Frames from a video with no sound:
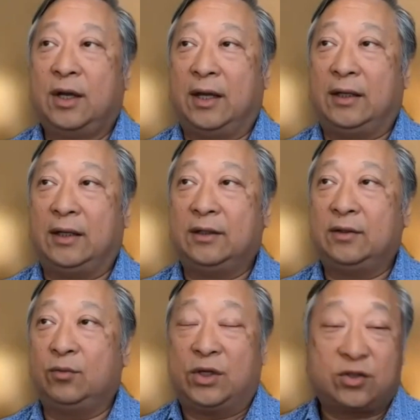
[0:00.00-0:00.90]
And then
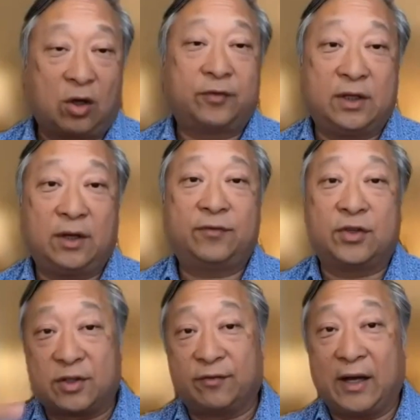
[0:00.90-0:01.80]
we solved enough to
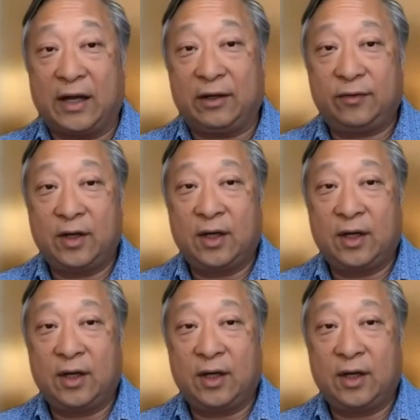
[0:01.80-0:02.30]
survive.